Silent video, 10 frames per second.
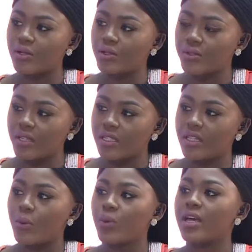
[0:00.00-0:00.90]
do you think
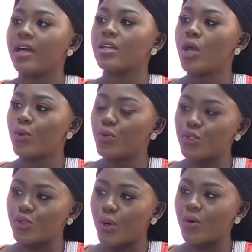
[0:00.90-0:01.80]
that we can
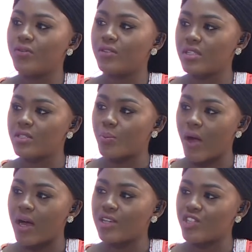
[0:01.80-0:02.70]
resolve this
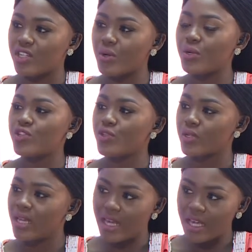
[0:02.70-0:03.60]
power
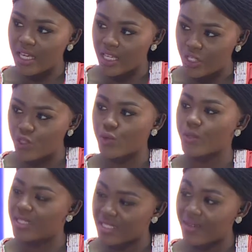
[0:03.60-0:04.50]
generation issue?
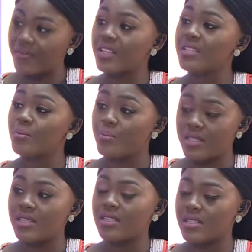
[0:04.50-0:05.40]
Because it's affecting
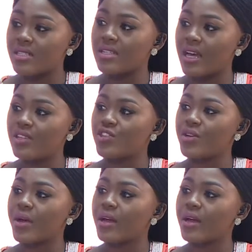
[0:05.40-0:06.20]
businesses in Nigeria.